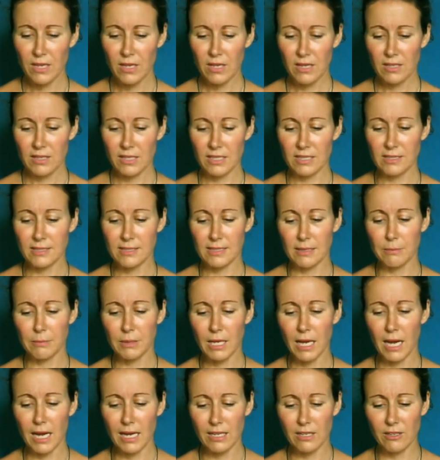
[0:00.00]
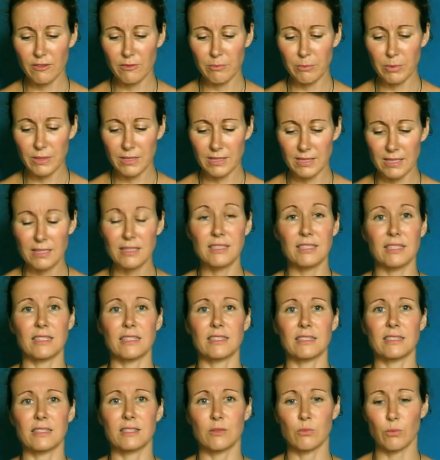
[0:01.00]
There's some kind of
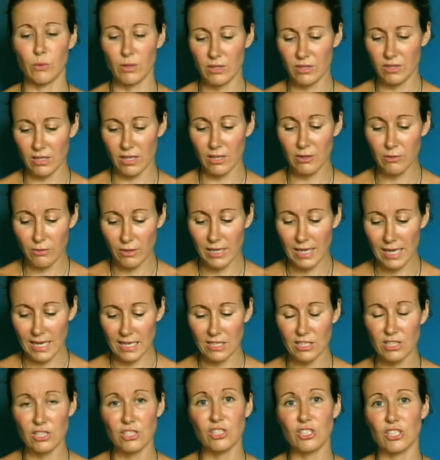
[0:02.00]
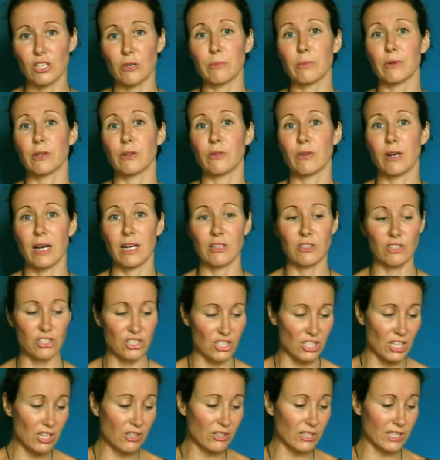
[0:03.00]
persistence with a relationship around
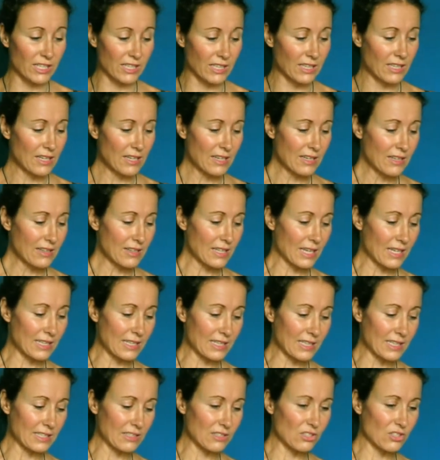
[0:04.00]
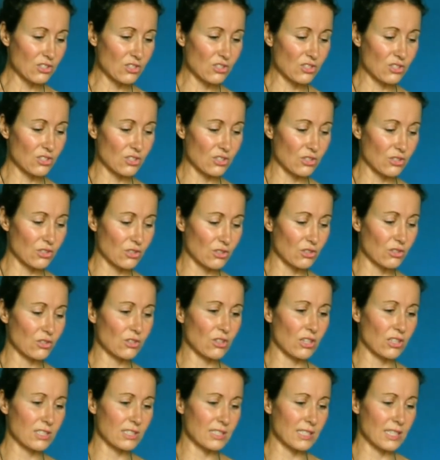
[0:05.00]
sharing that needs to
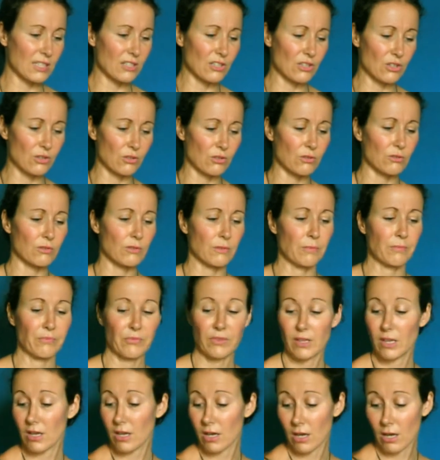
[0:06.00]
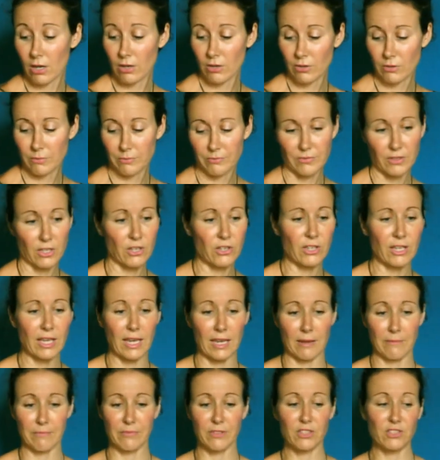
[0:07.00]
continue. Oh,
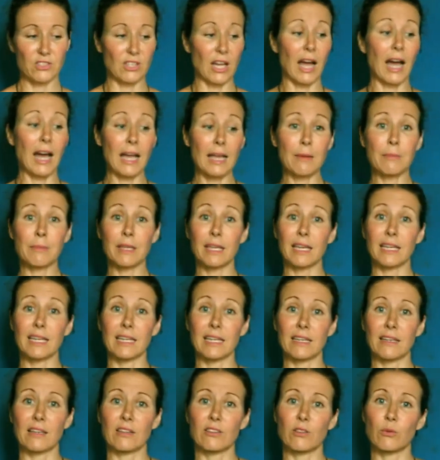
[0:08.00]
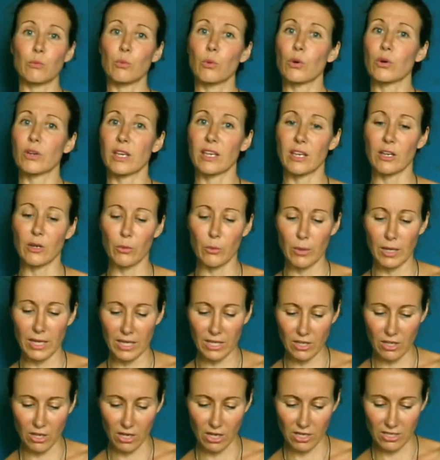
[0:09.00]
okay. So I'm getting the walking away
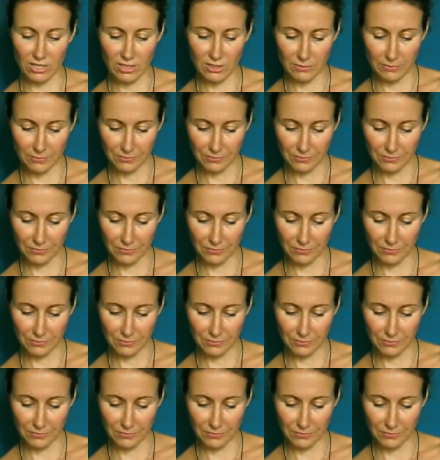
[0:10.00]
card.